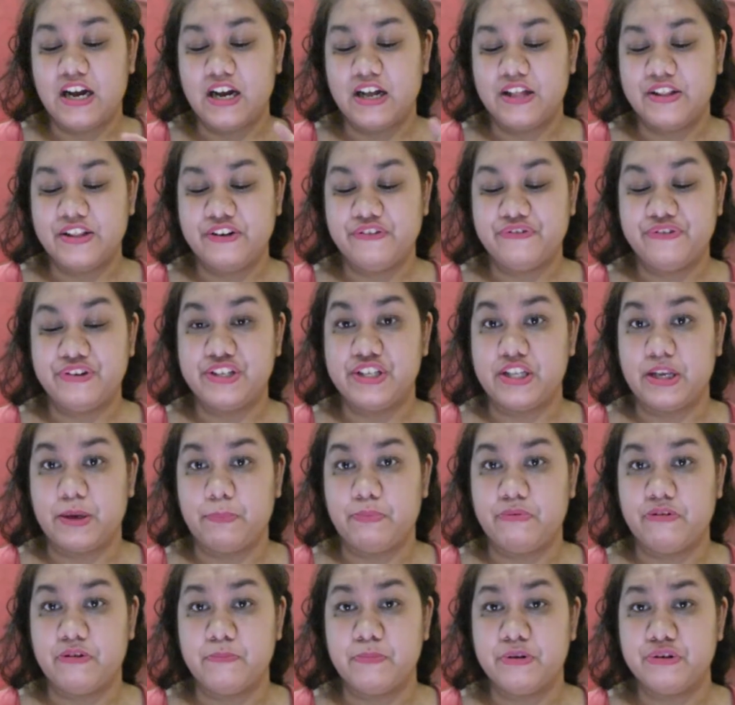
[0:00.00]
there was a
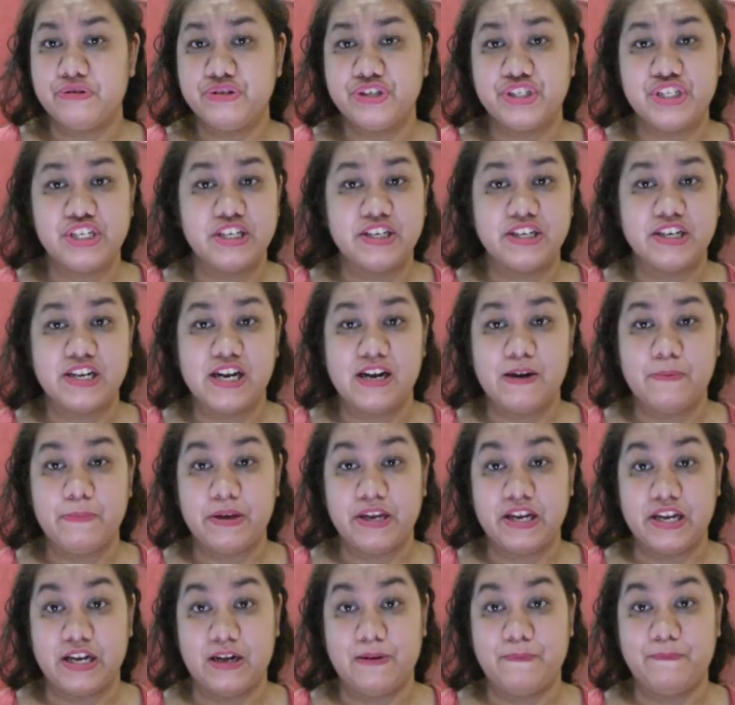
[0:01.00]
promotion
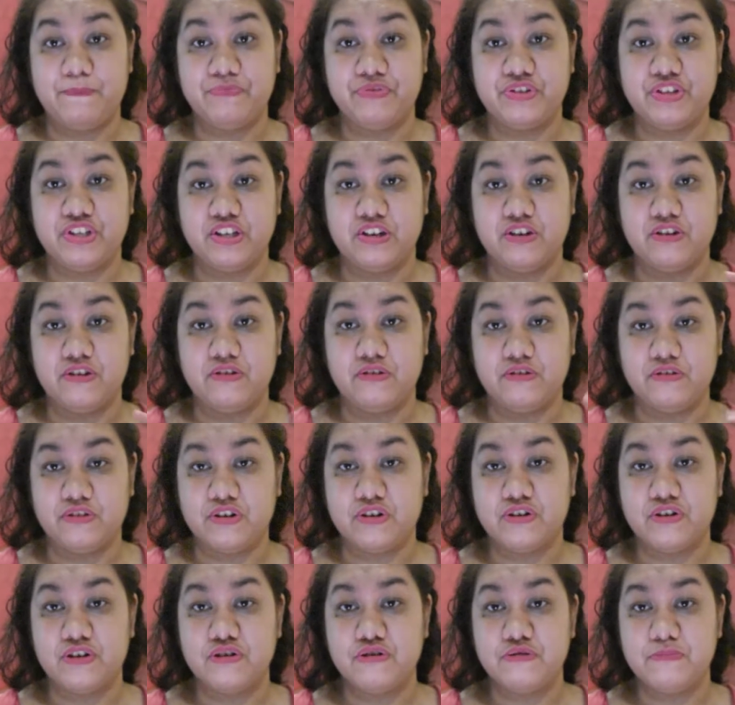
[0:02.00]
coming up. So
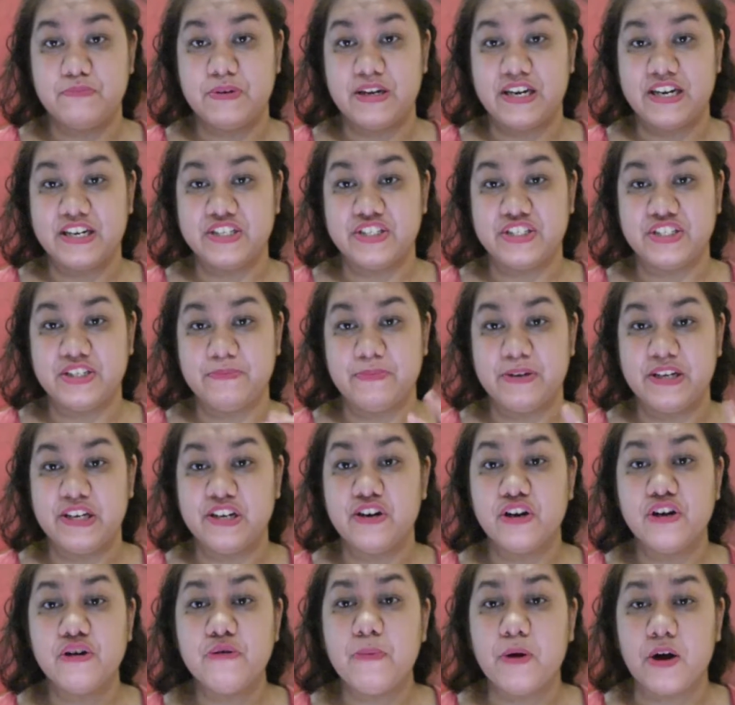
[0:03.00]
Globe texted me.
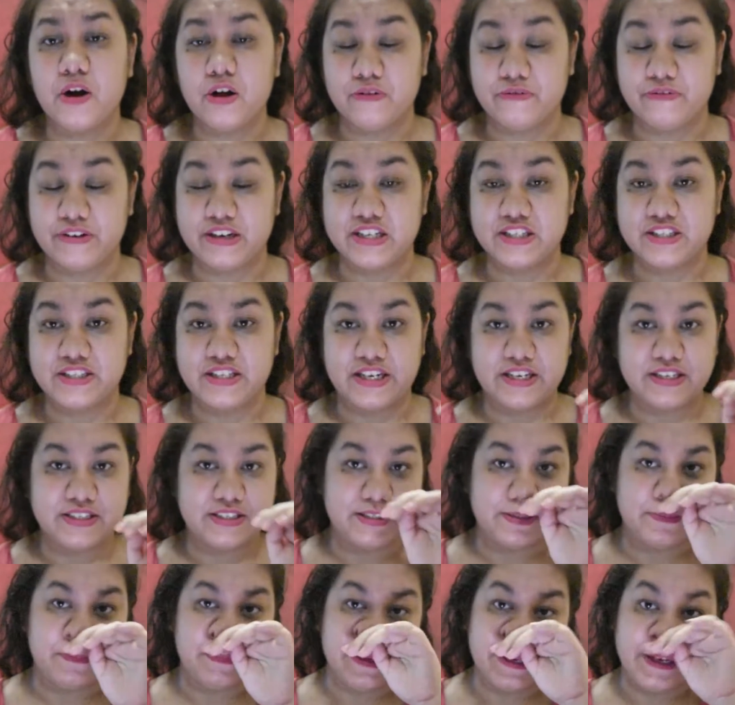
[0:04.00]
Globe always
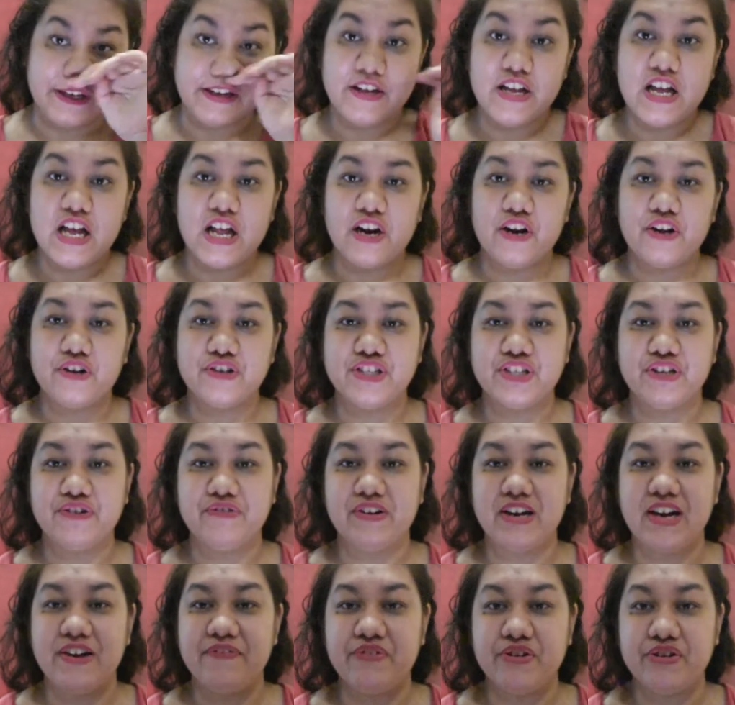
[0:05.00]
texts me. So
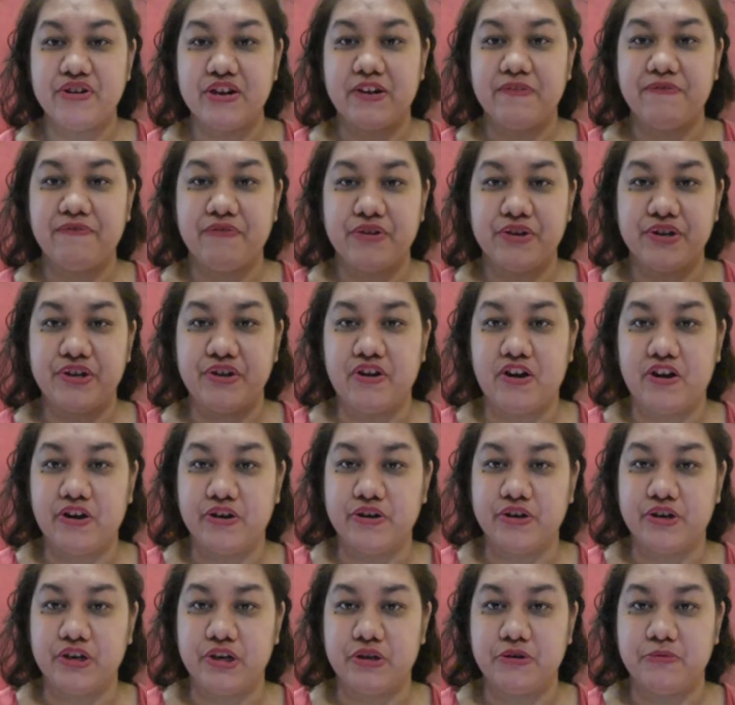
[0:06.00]
whatever network you are,
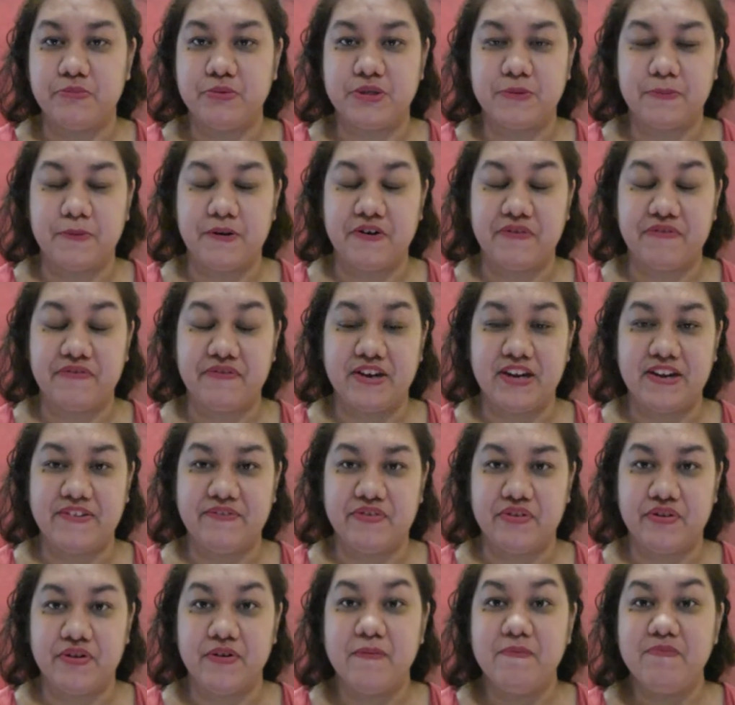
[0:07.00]
Globe, Smart,
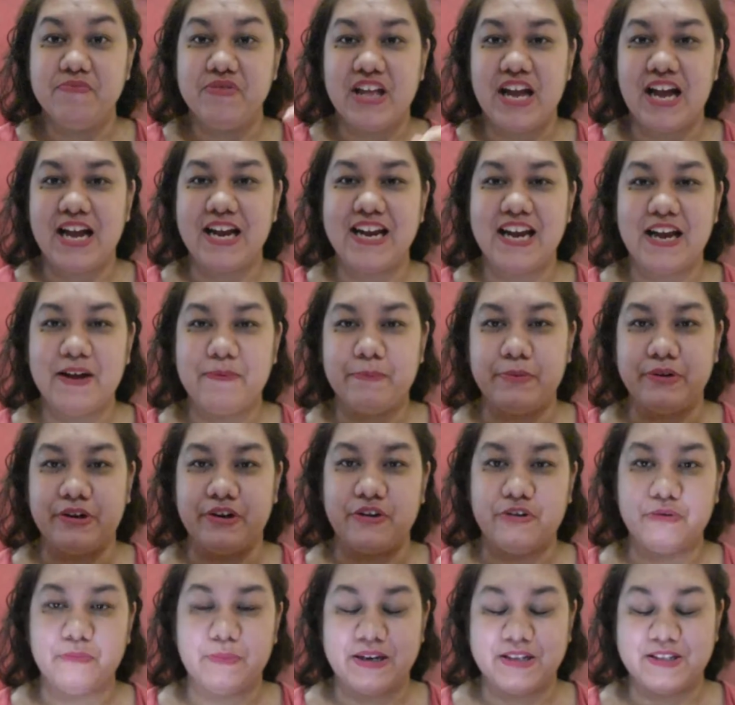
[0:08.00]
whatever, I have
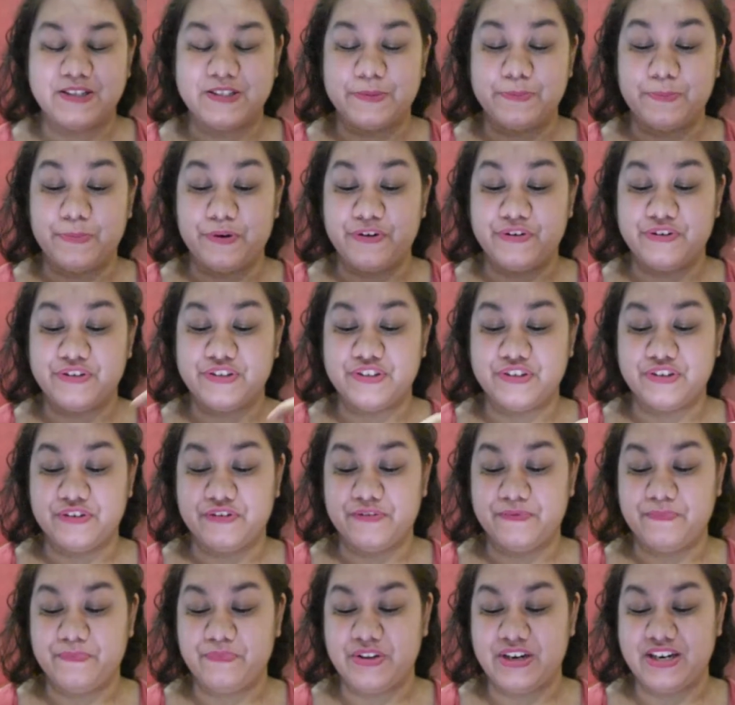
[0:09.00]
Globe and Smart,
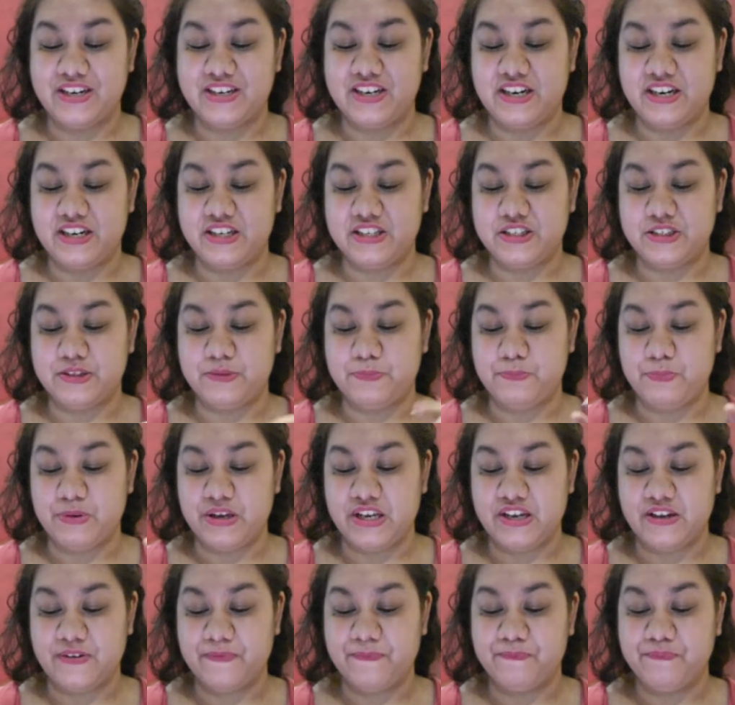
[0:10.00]
so they text
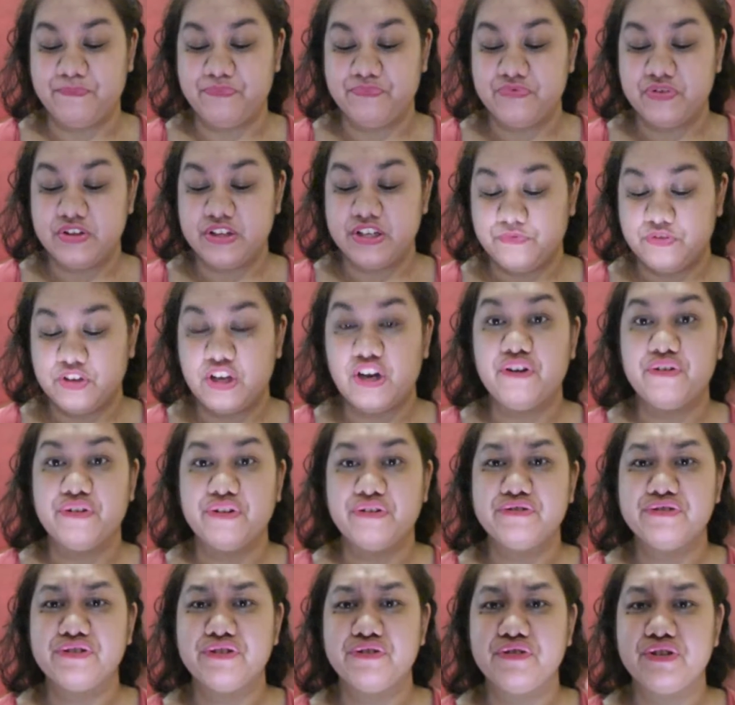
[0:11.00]
me. Oh,
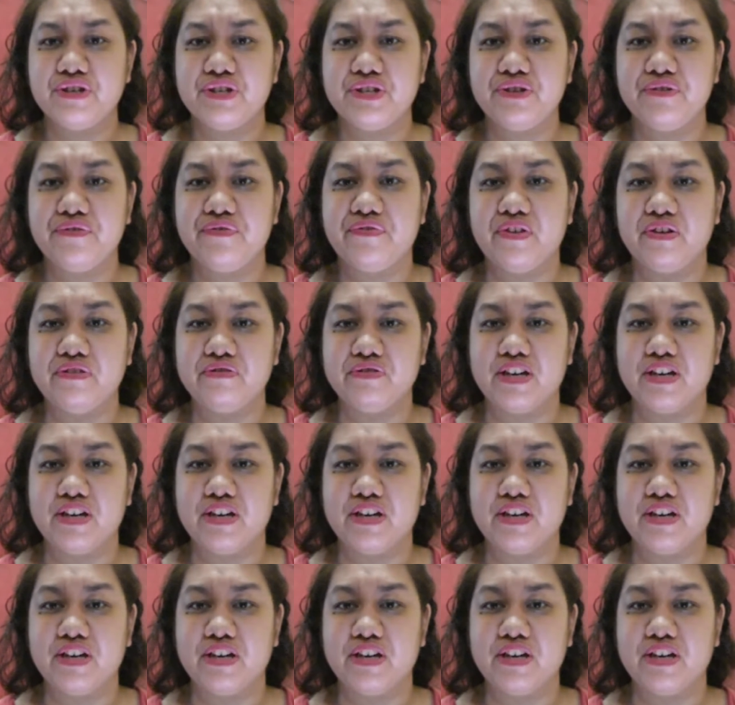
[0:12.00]
those are the 2 phone